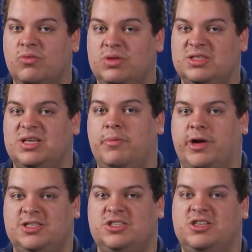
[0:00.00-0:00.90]
with the same
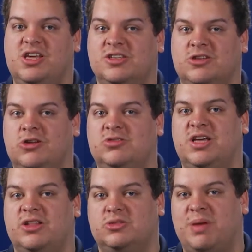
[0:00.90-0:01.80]
partition key as close
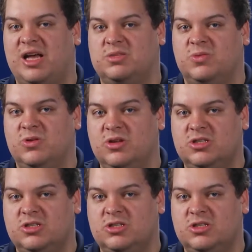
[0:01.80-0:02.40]
as possible.